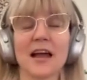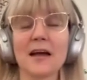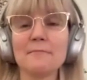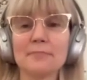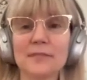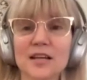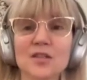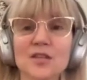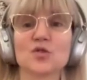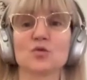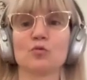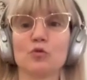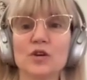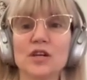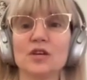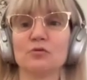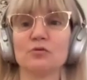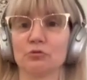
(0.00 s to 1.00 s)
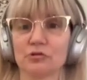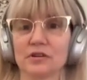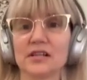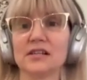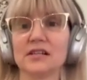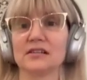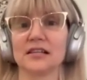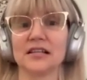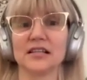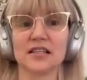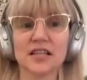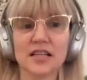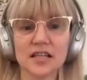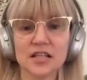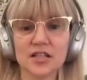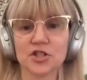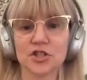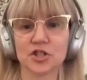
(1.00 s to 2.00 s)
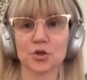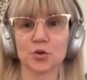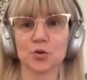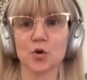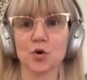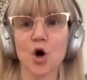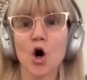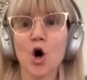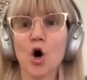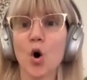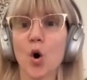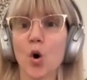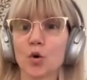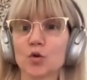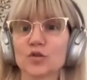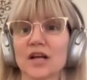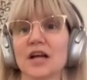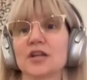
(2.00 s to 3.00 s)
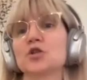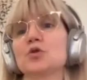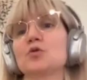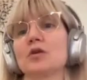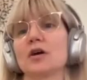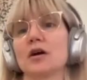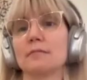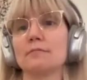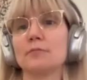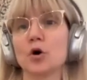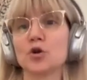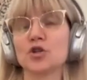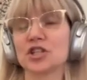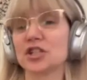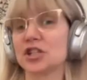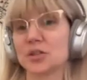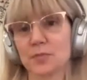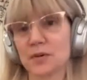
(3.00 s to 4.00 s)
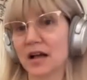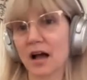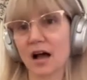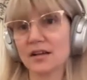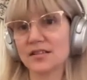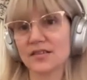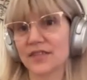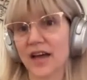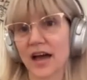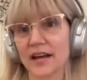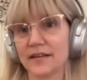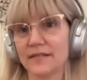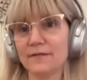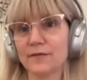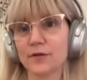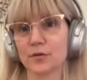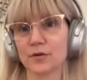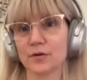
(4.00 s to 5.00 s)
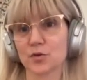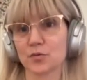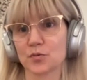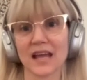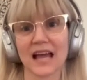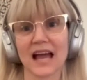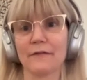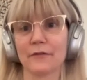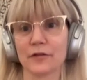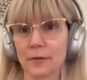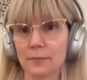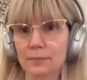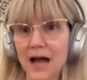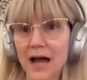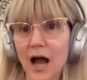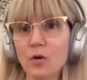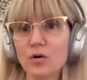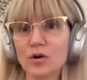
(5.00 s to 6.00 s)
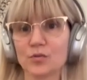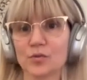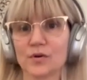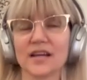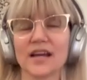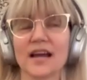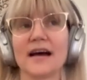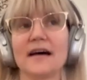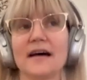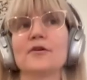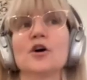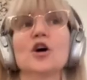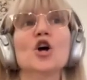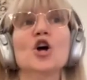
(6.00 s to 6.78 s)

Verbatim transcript: that means we really need to hold on to our emotions because of that influence we have and the power we have.